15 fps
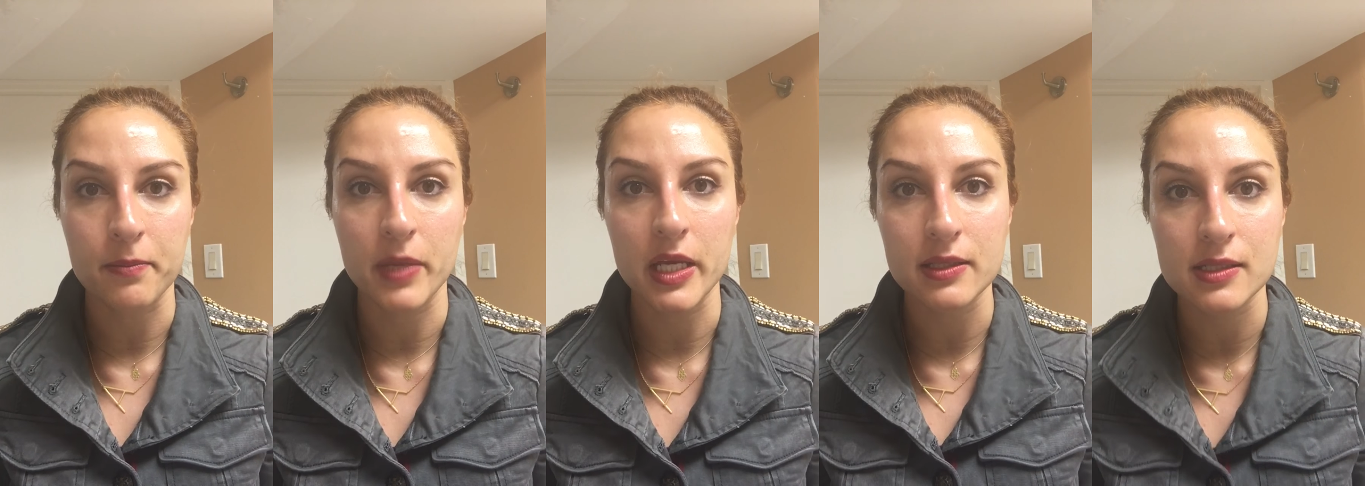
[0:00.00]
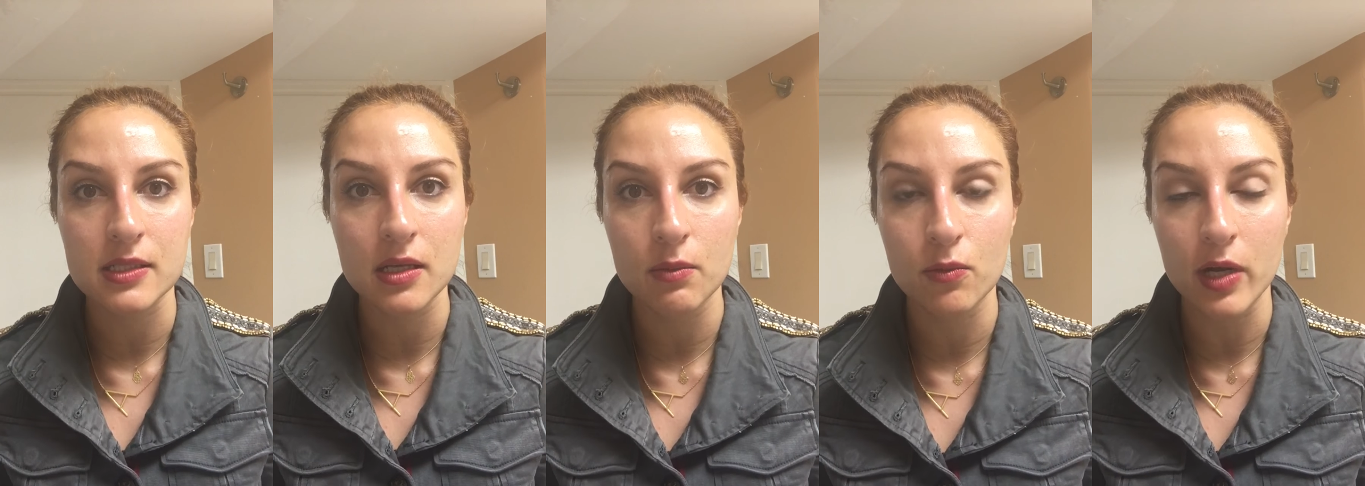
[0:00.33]
In
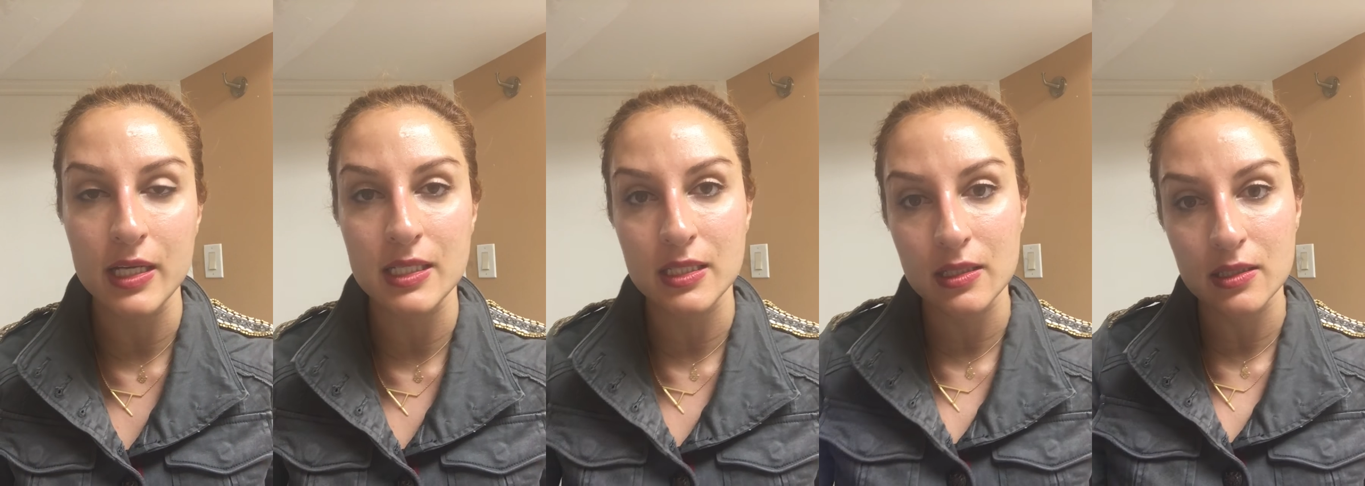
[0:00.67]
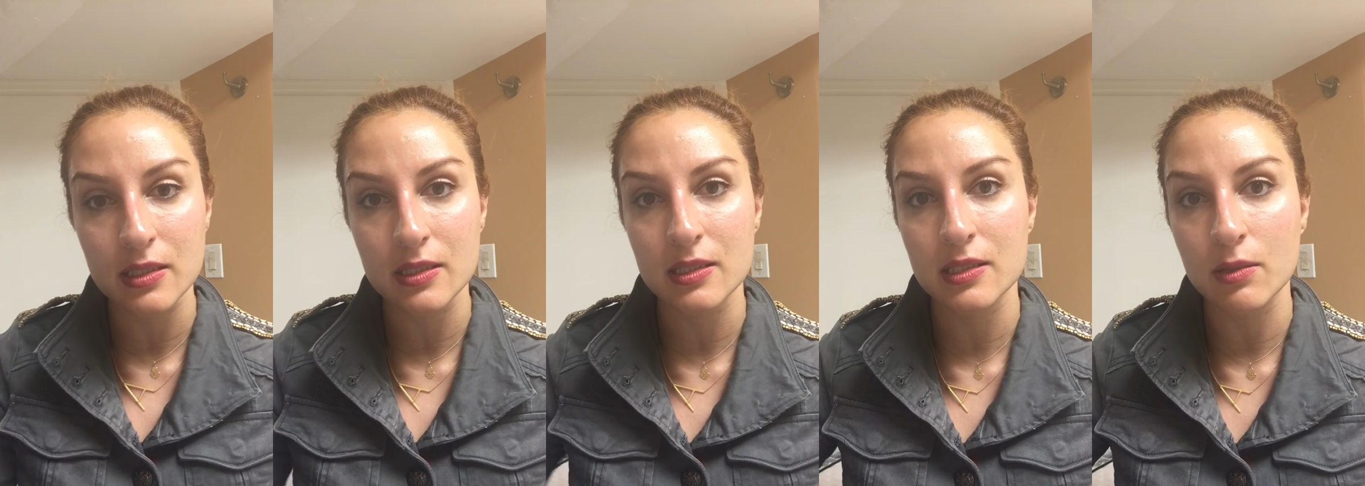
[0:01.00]
some ways, this
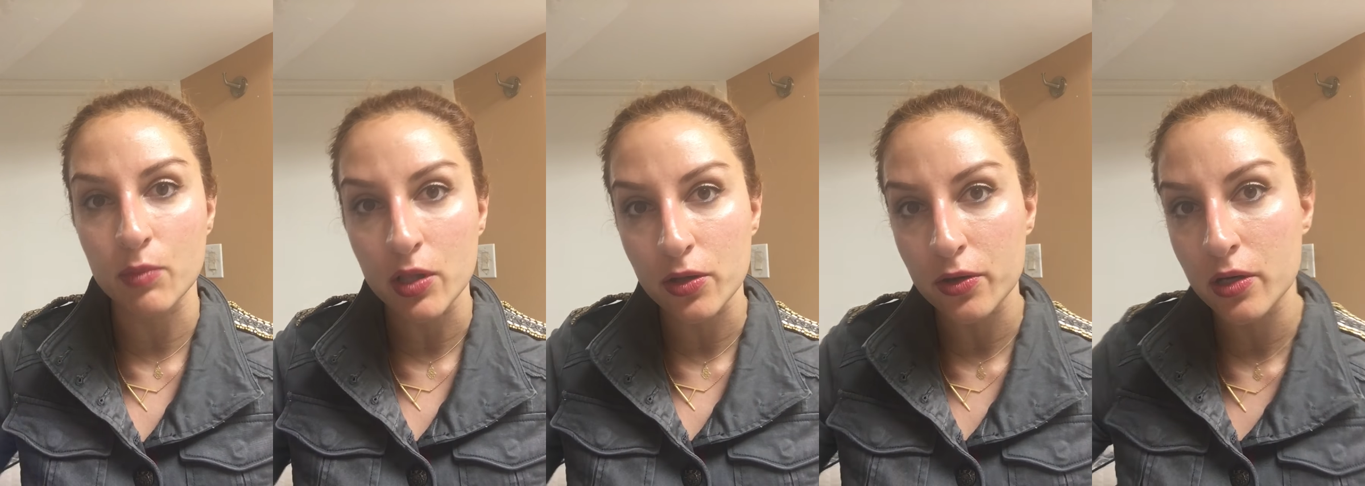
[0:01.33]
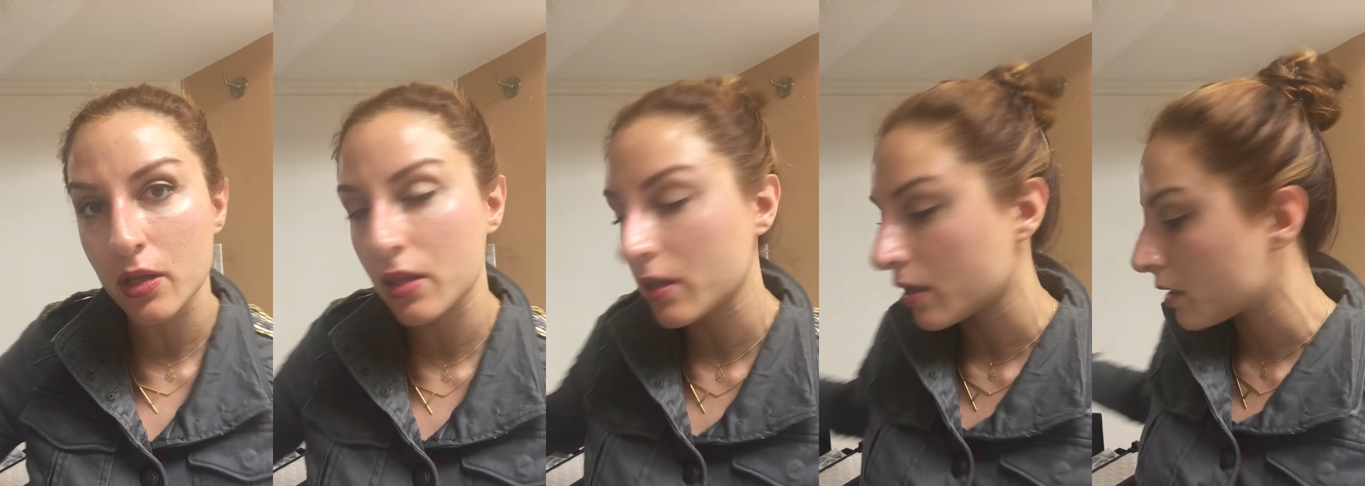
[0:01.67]
is similar
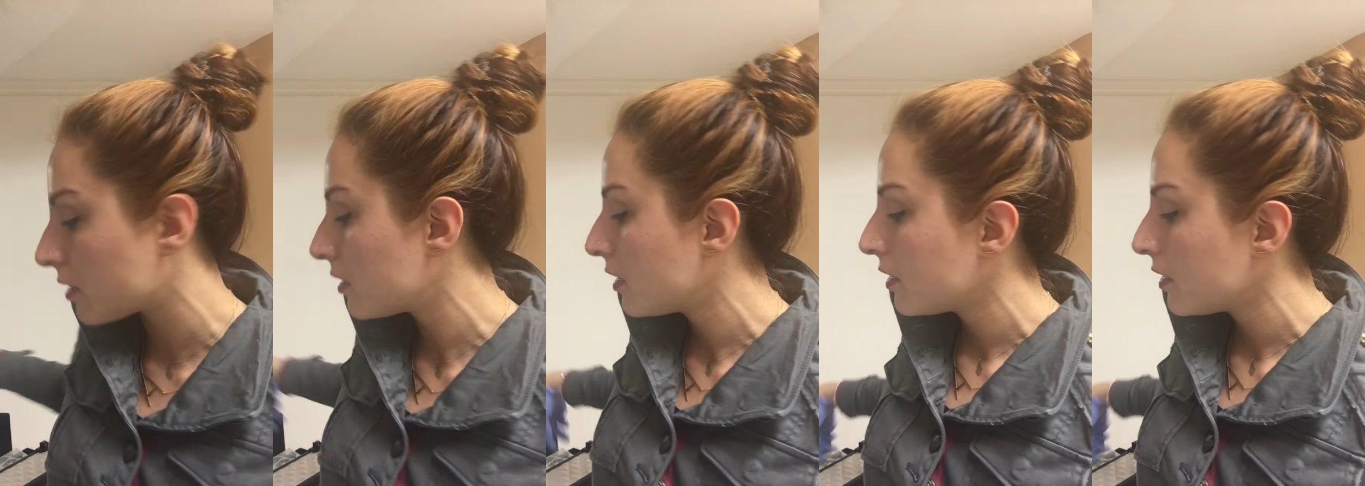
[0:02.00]
to the